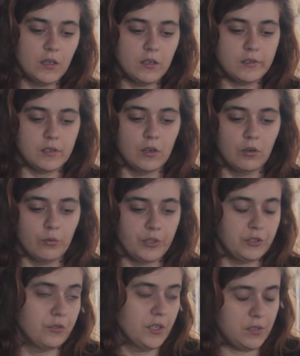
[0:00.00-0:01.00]
So we
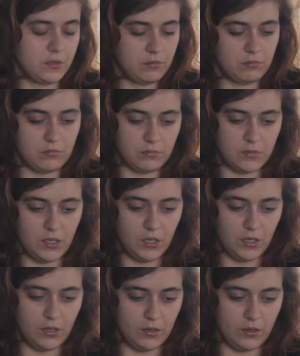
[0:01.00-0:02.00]
do this.
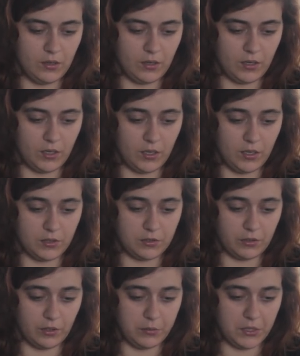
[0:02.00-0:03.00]
And
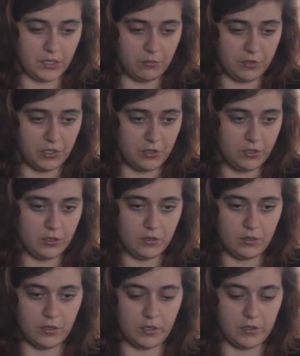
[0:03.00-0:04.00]
so let me come here
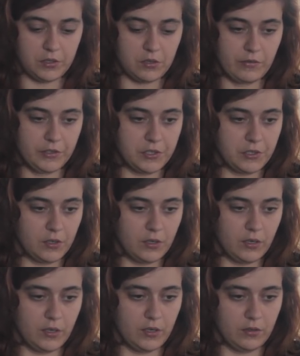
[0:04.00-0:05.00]
and server
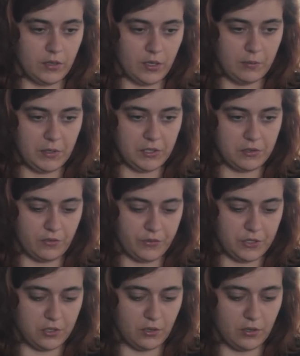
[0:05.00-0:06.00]
start, and I'm not sure if
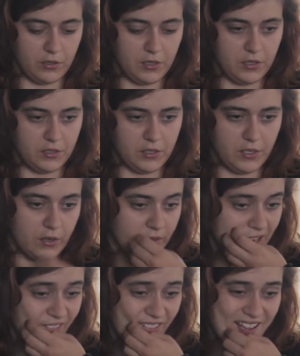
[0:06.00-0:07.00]
it's yarn. Is it yarn
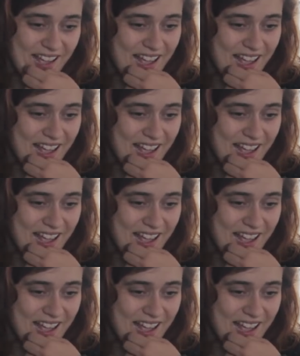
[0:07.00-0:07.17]
dev?